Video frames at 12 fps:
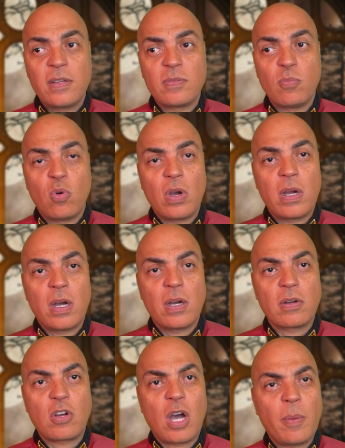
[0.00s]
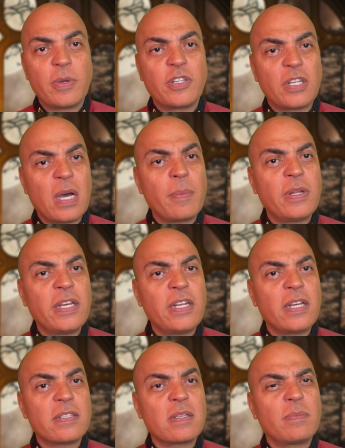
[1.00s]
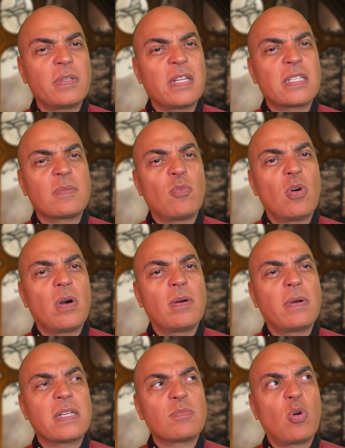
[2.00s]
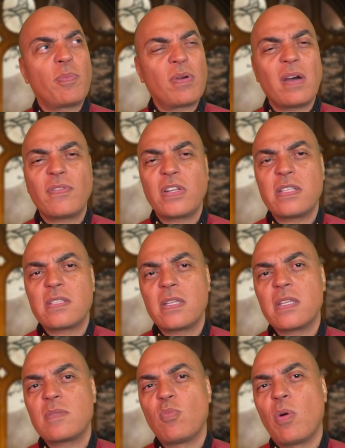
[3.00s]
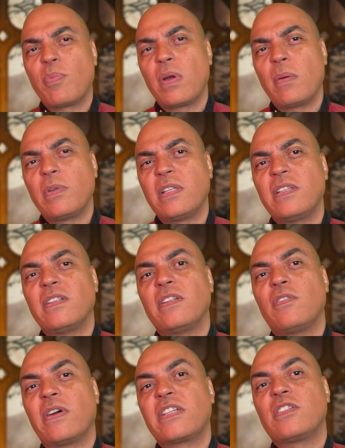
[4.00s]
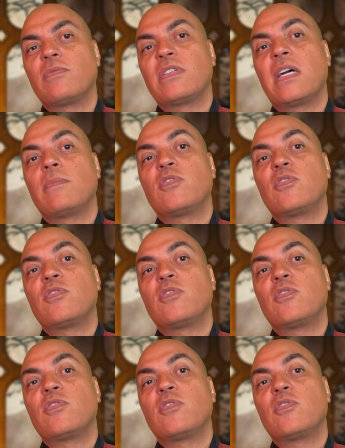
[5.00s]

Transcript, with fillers: More common denominator, something that's has more providence and is more prominent in the direction which I'm